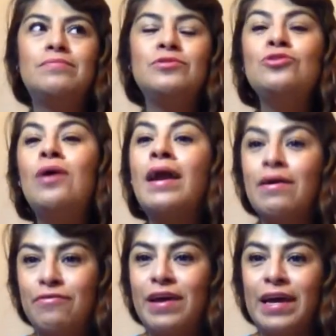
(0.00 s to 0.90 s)
you are
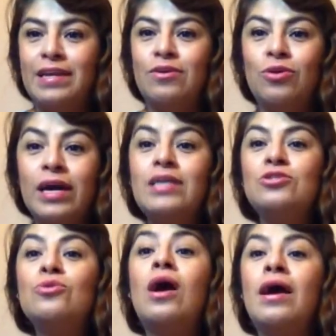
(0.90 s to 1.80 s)
afraid, okay?
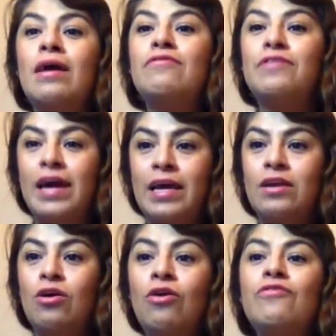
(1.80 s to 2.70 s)
You are
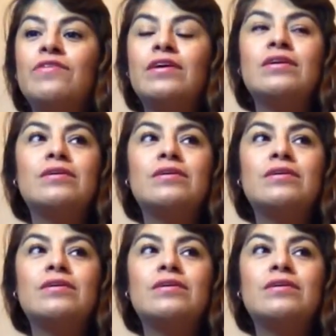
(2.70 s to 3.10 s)
afraid of